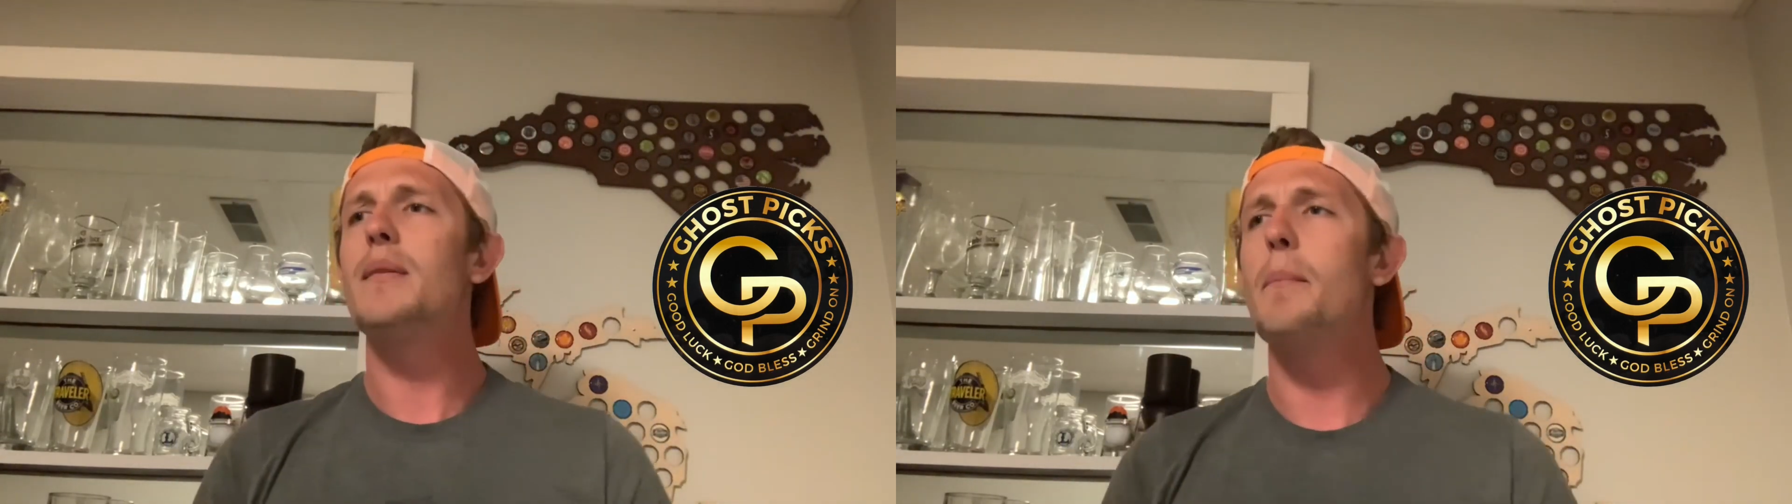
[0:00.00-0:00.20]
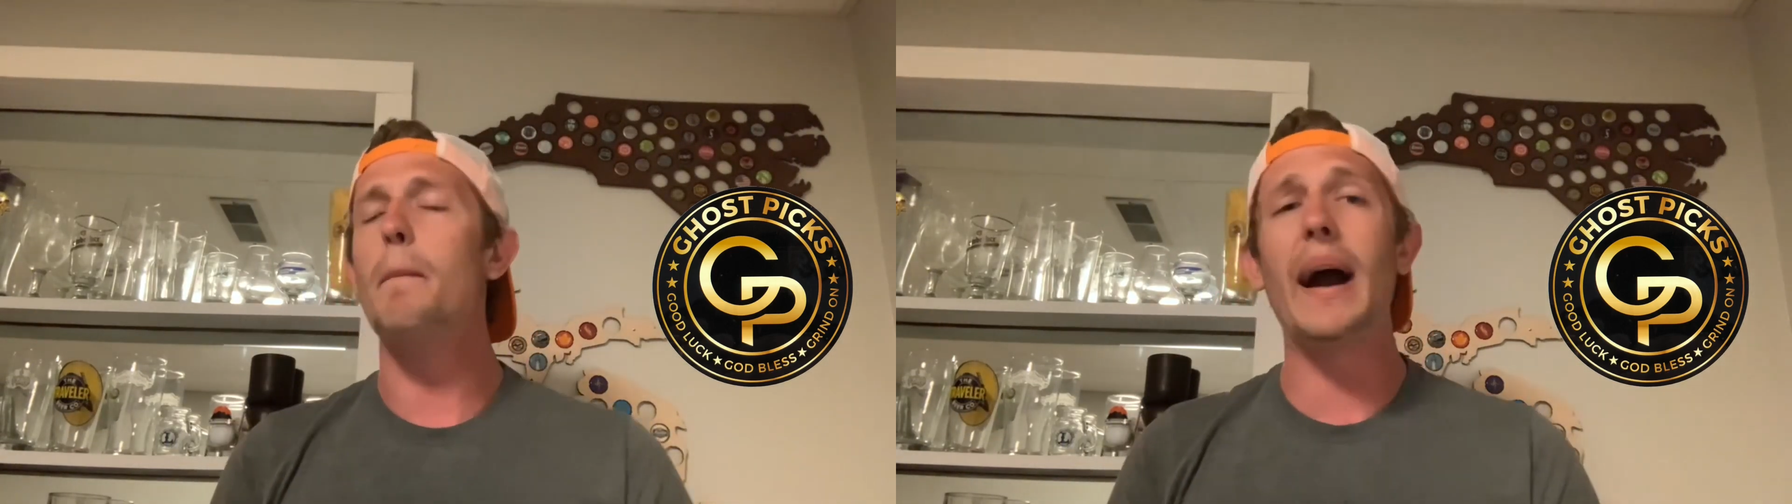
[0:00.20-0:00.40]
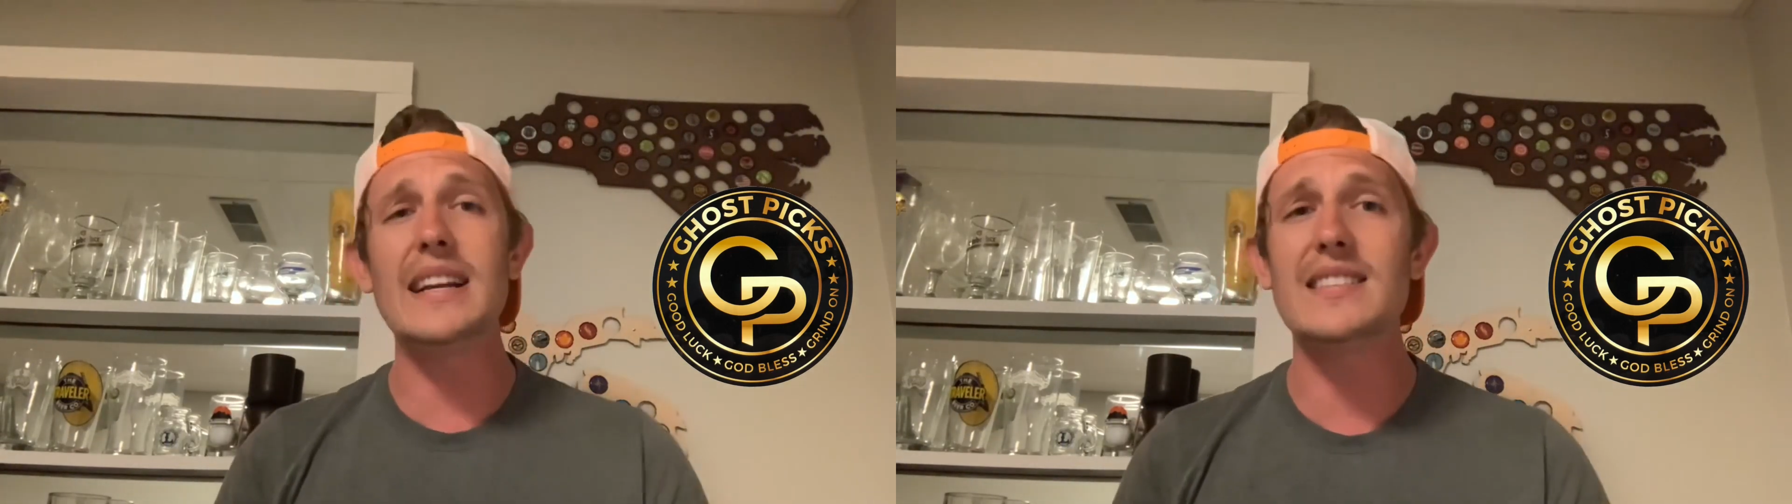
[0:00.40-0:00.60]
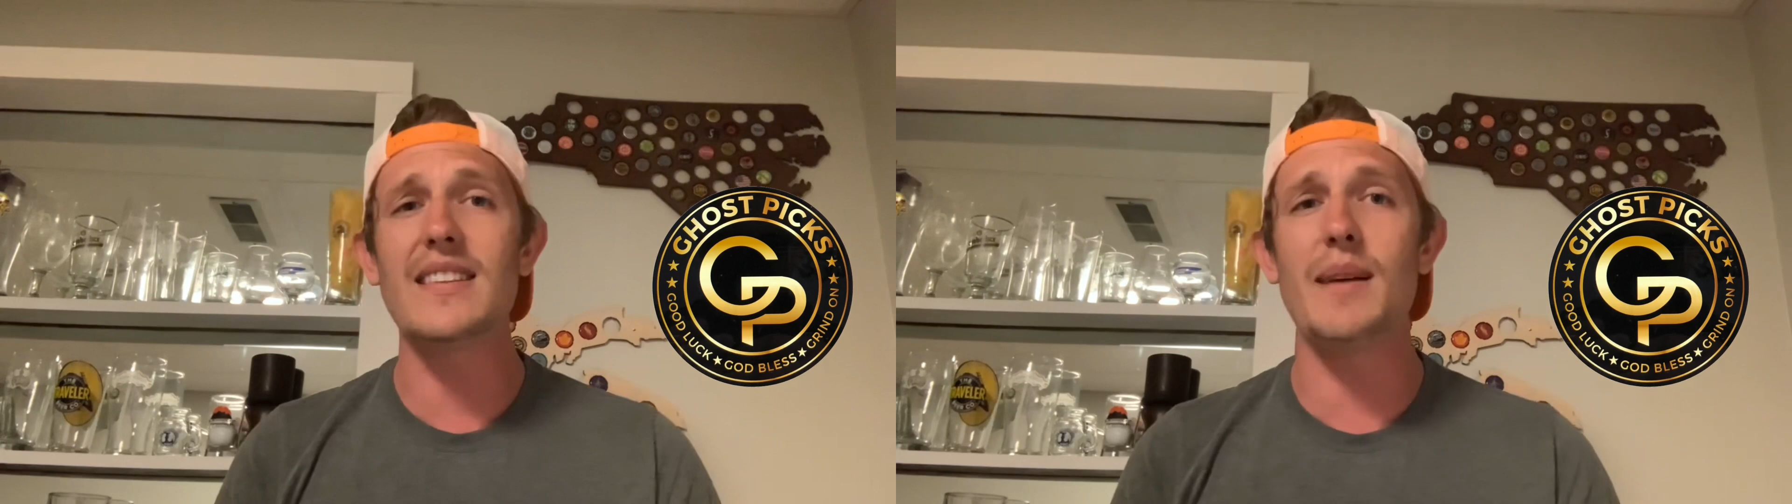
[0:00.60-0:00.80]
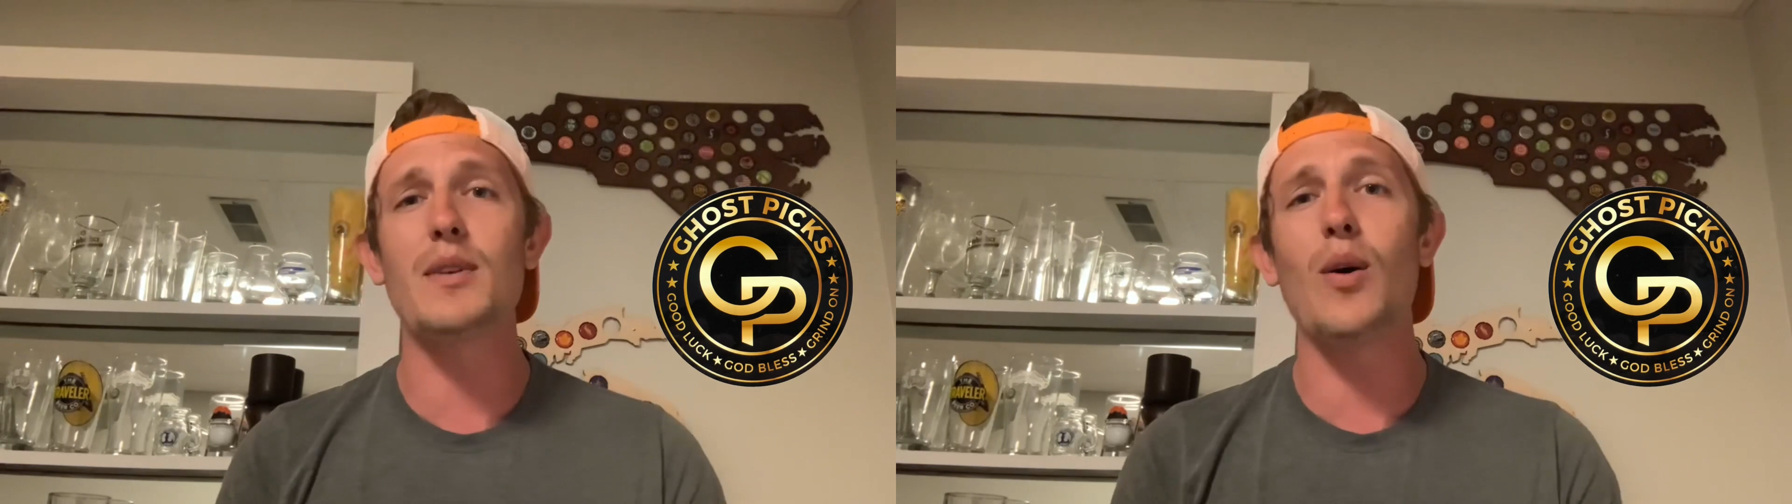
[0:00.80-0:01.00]
Might see
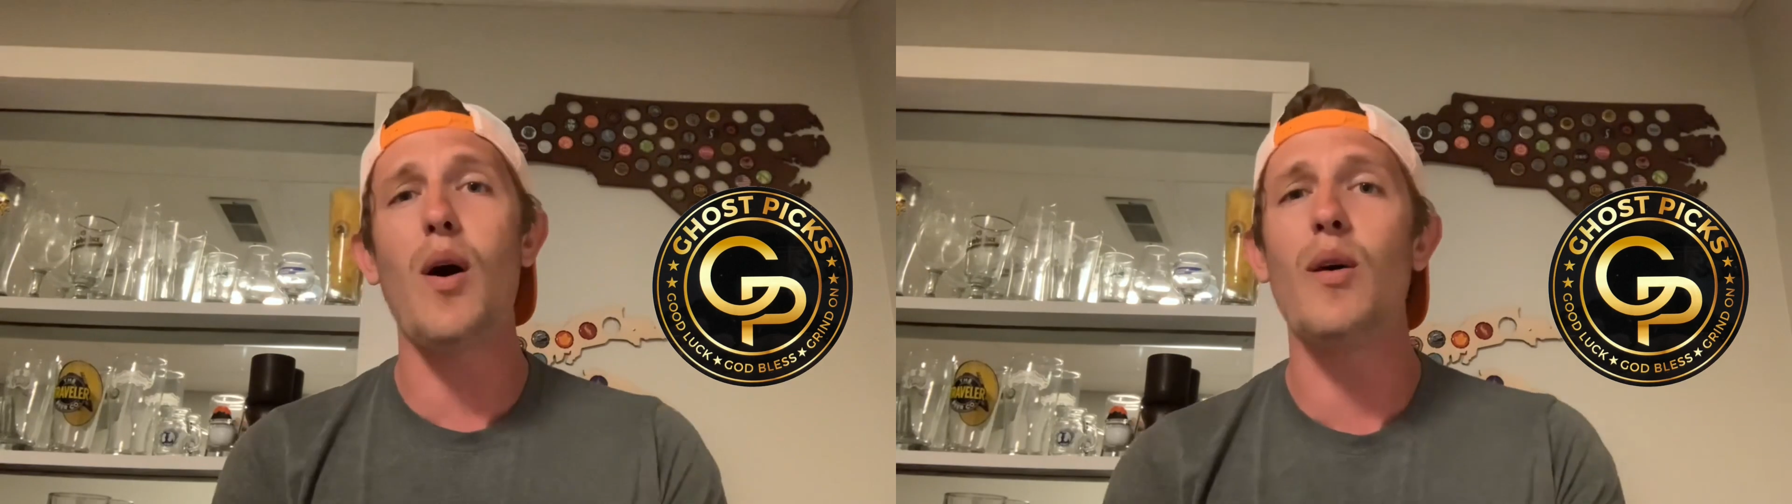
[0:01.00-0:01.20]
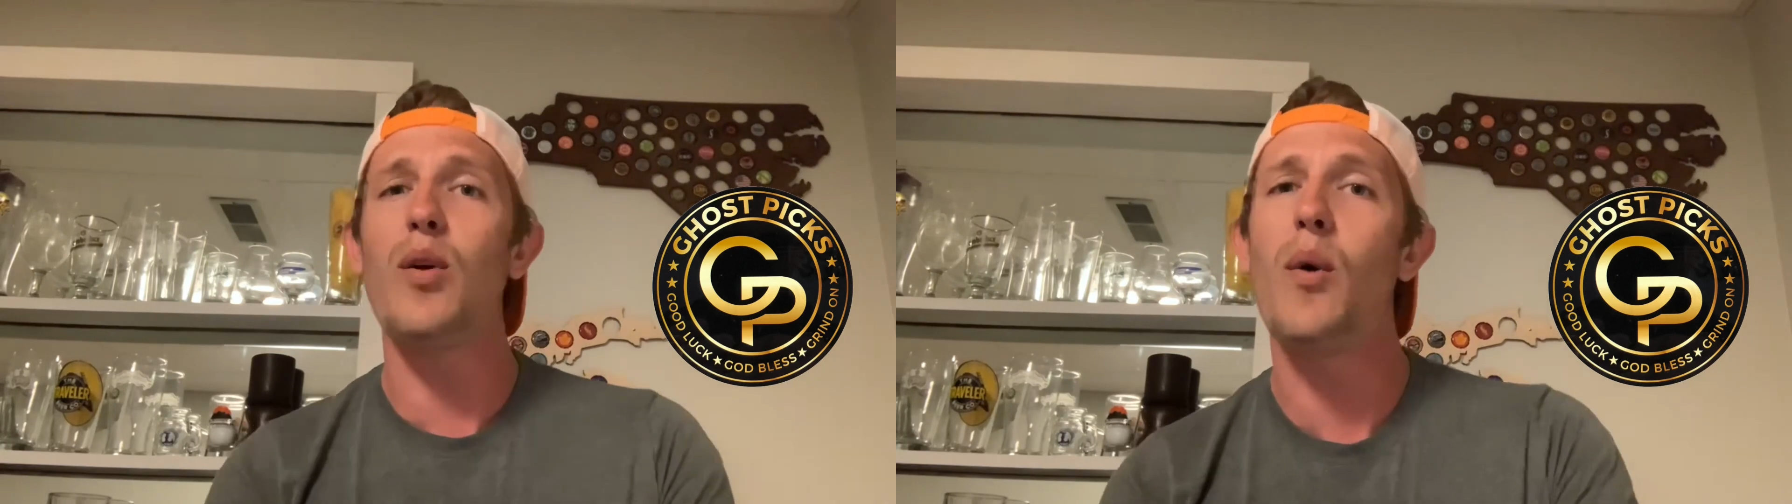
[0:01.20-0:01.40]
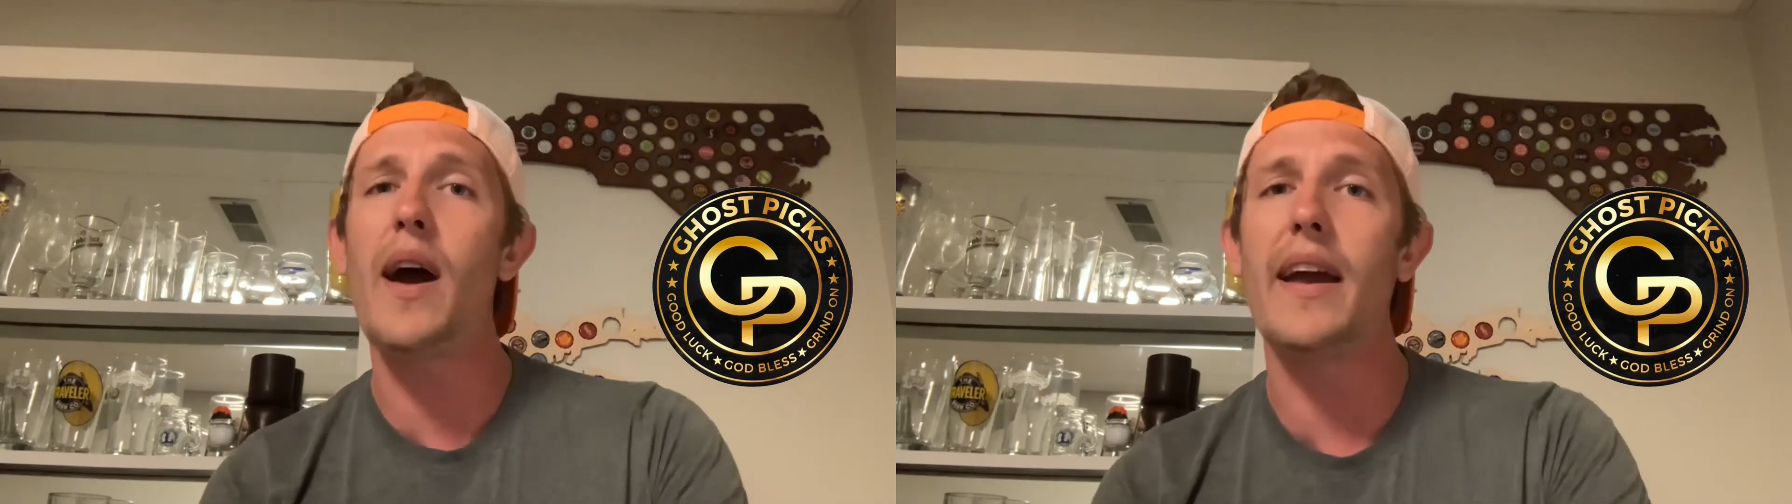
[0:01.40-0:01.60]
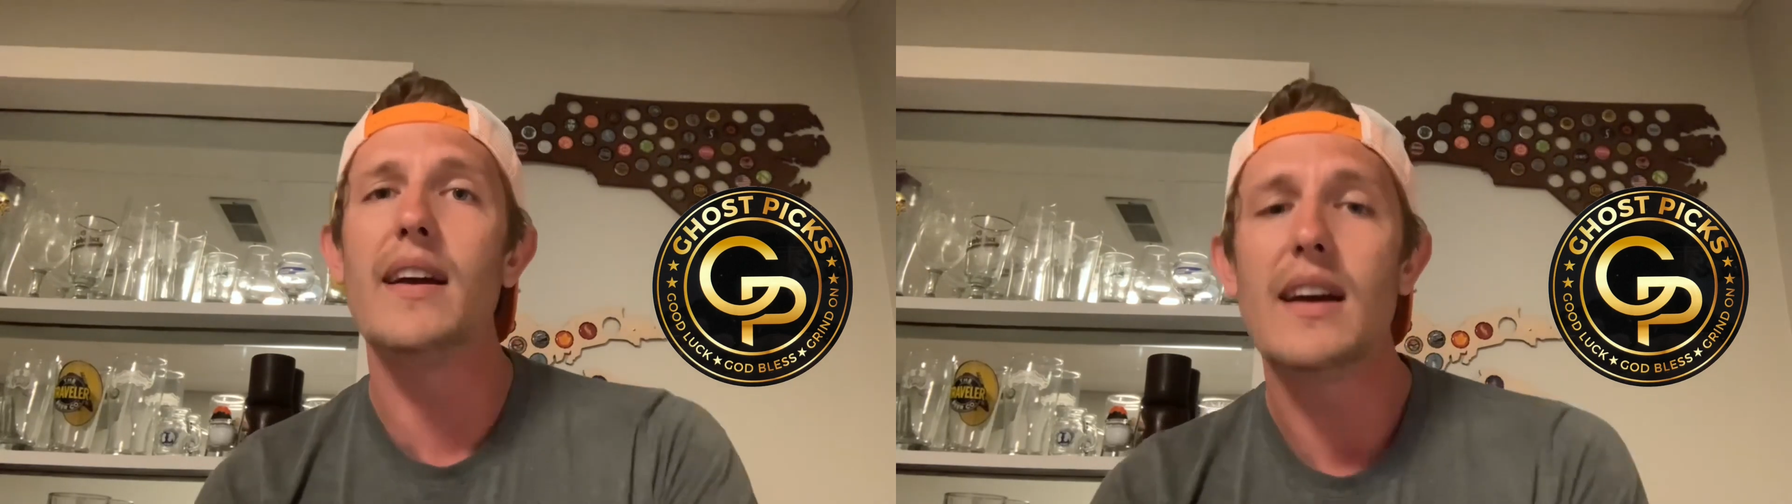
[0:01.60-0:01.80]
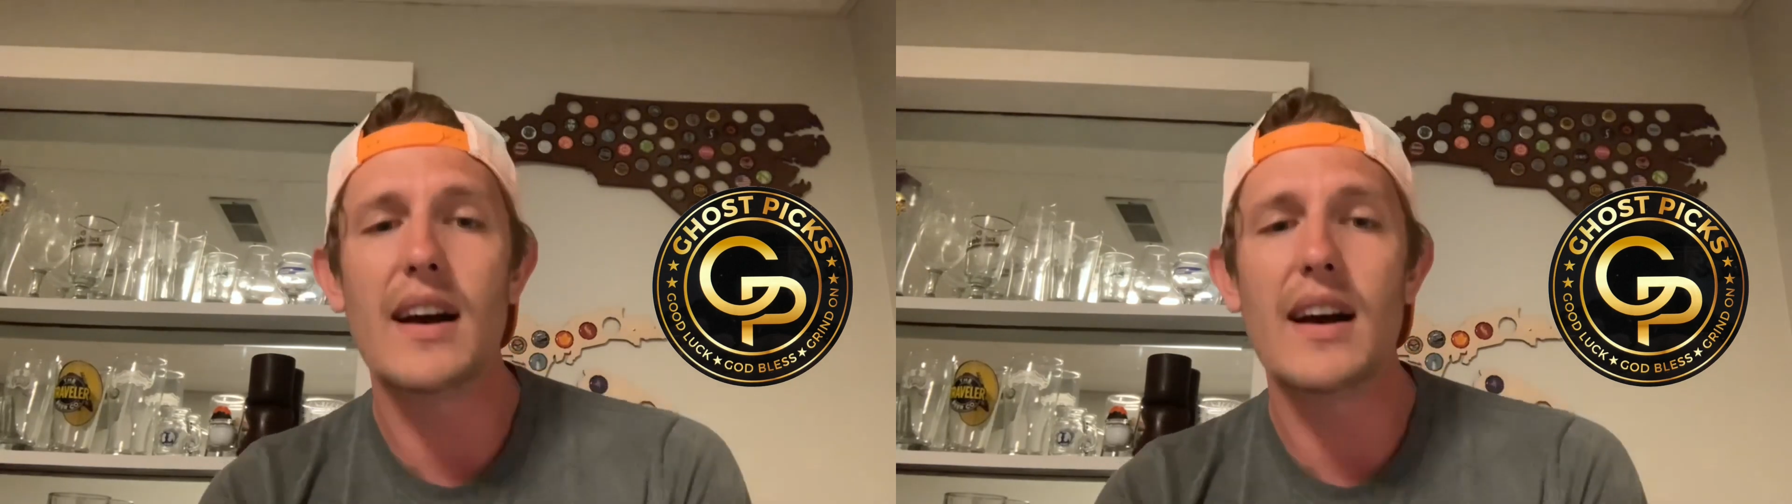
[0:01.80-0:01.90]
them go all the way.